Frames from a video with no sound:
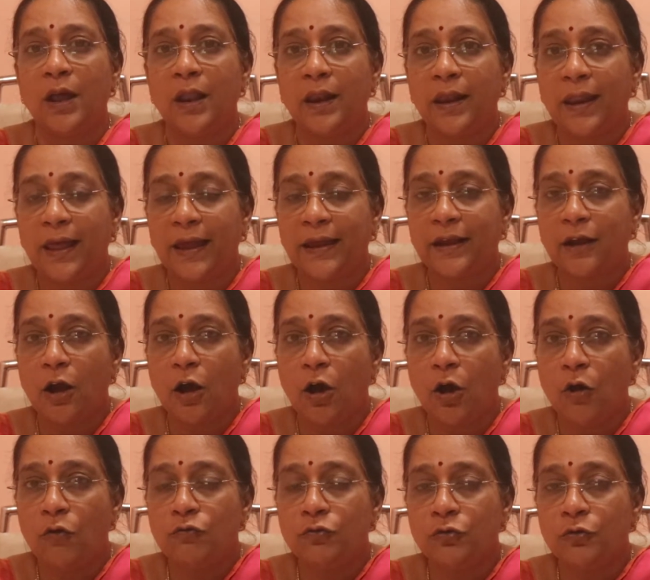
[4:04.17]
like
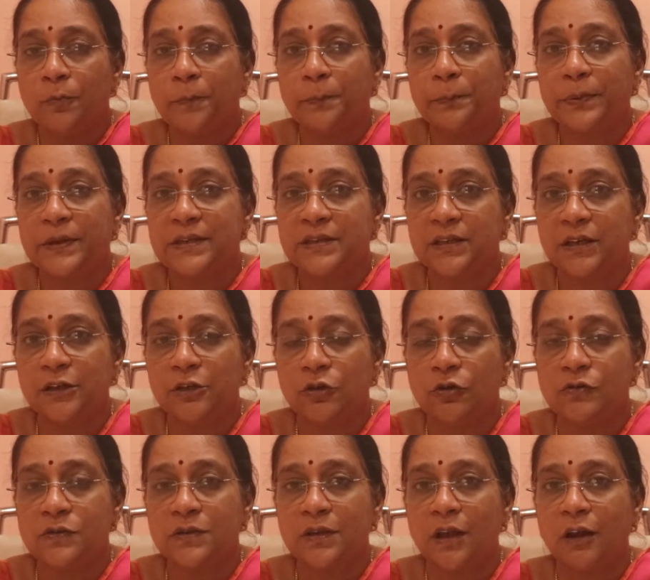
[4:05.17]
how to present
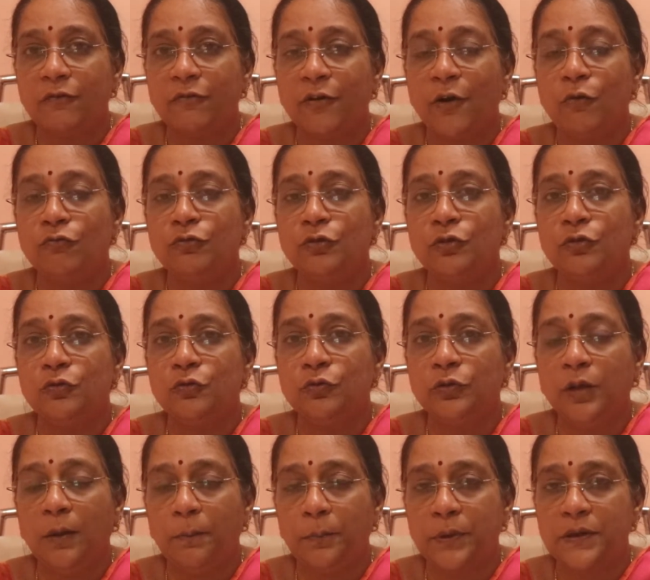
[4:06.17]
yourself, how to do
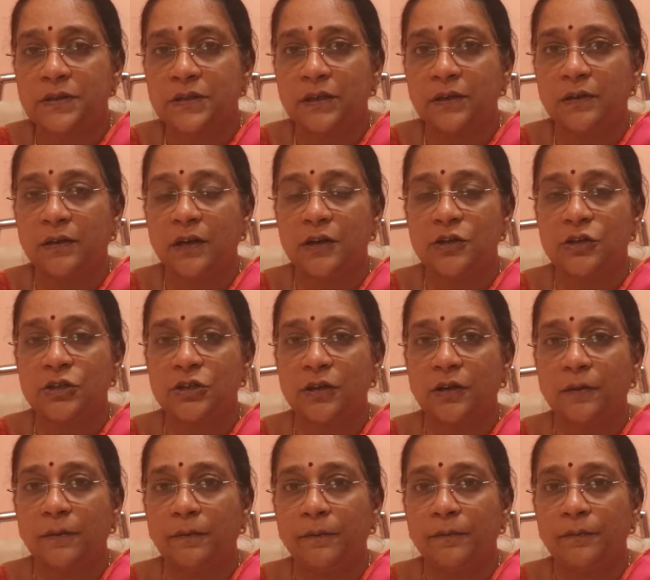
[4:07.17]
the
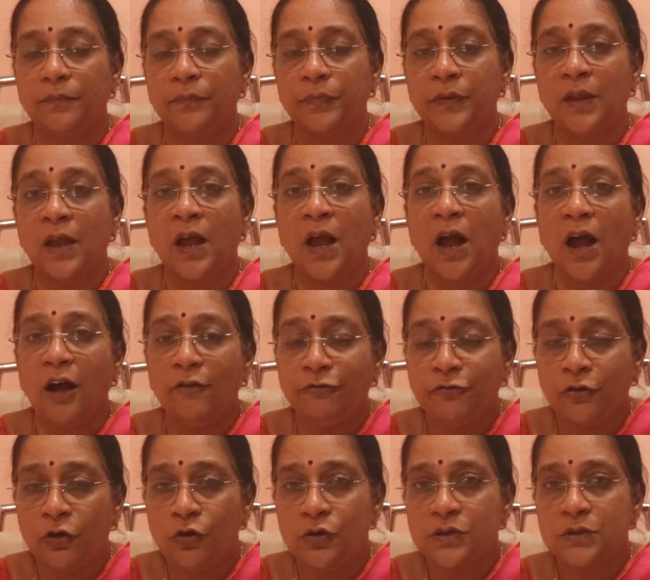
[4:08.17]
presentation. Of
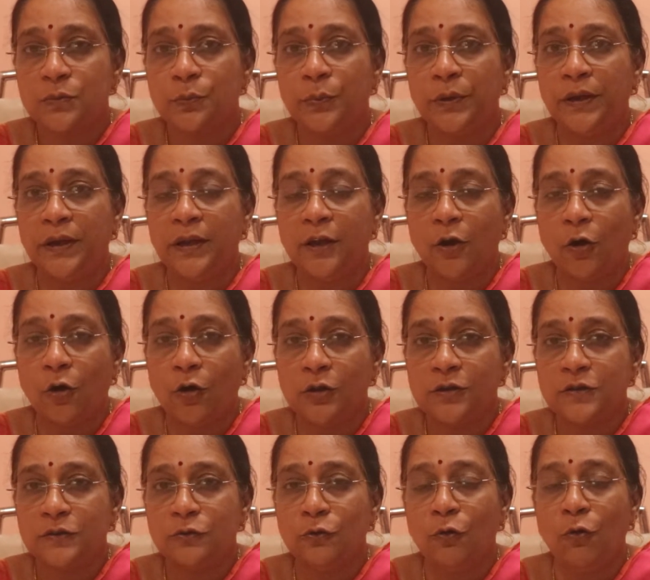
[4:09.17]
course, we
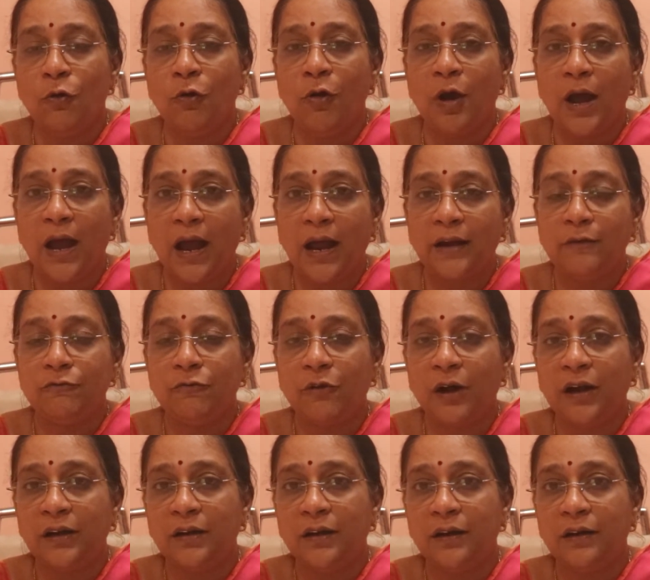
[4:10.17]
also add
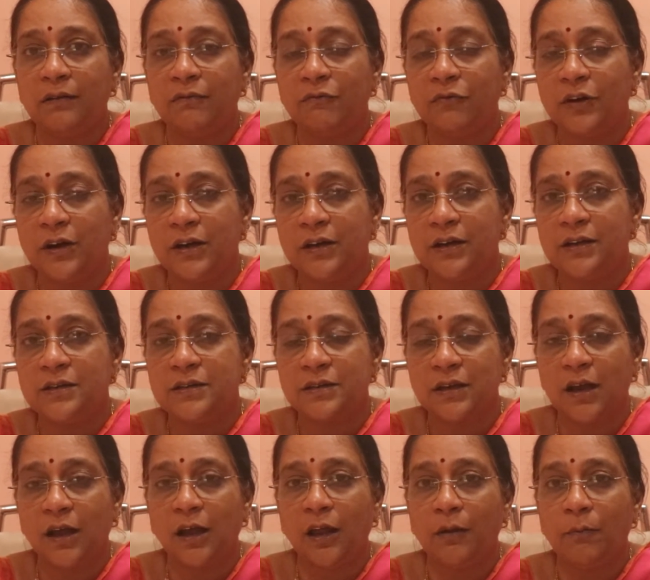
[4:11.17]
one word in
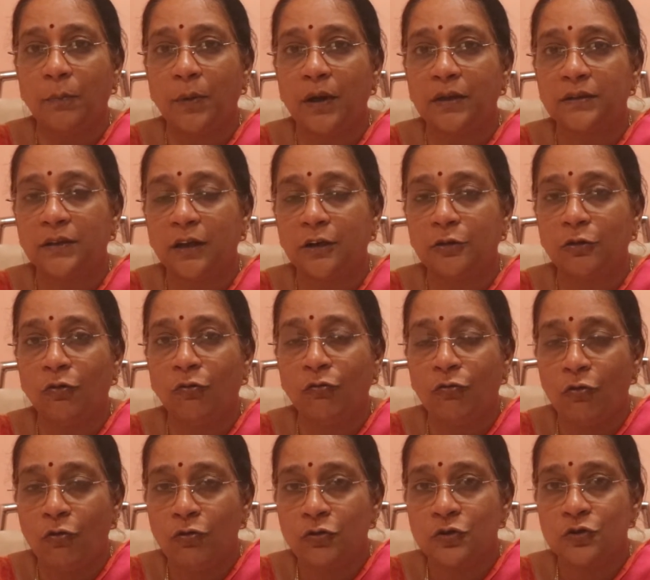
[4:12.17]
Sankalpa, that your
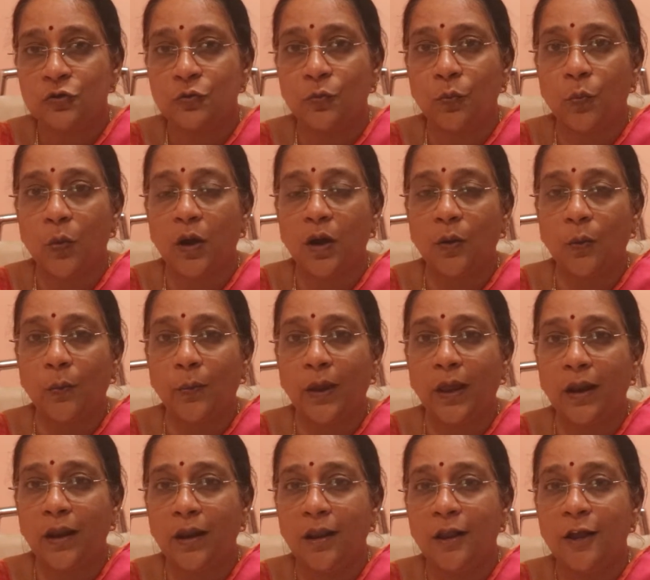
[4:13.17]
phone should work
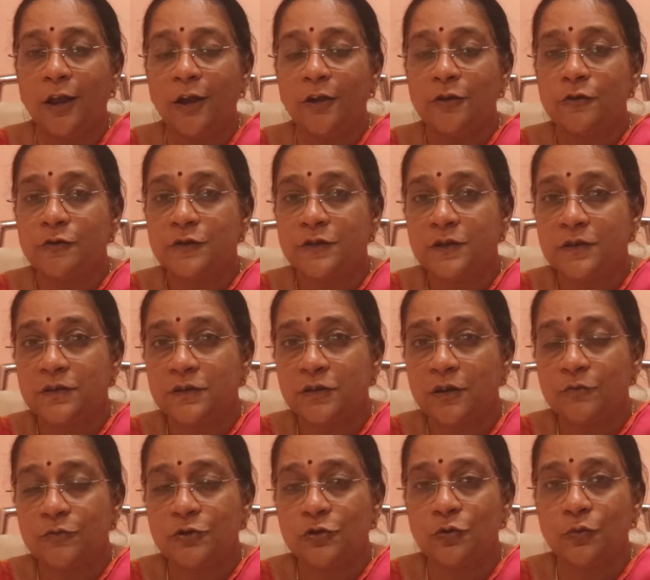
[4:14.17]
well, your
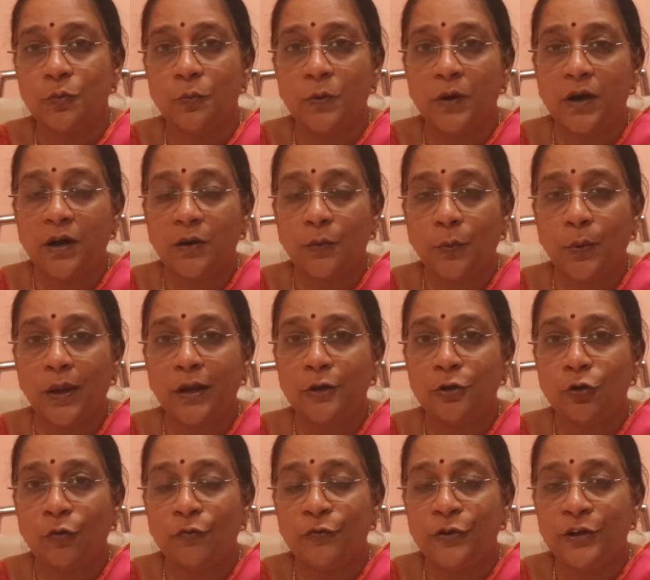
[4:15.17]
system should work well,
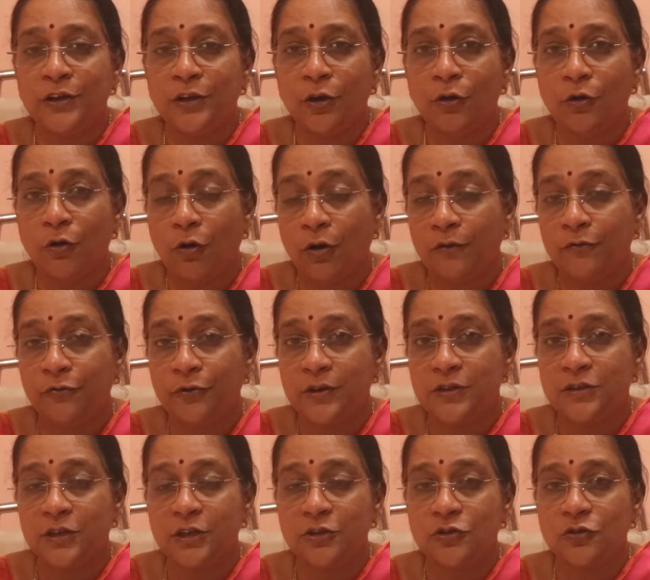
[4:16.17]
your video
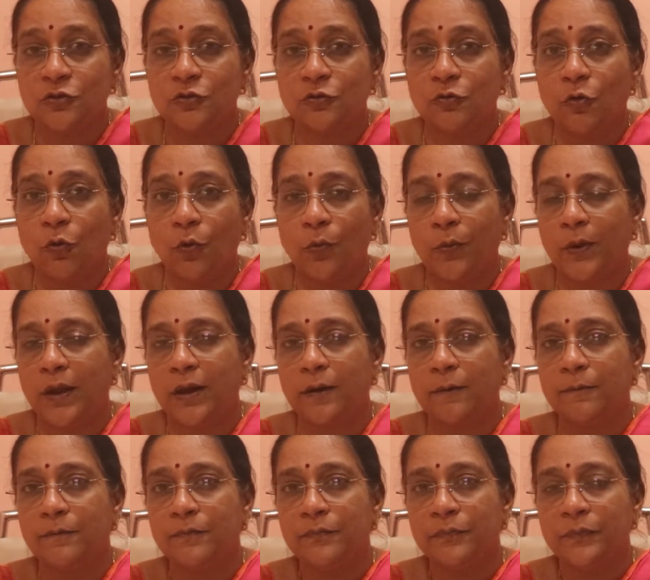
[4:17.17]
conferencing should go
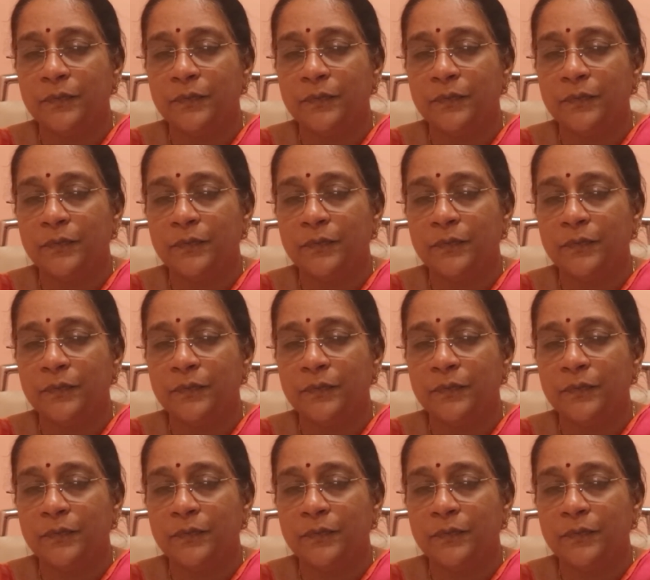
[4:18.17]
well.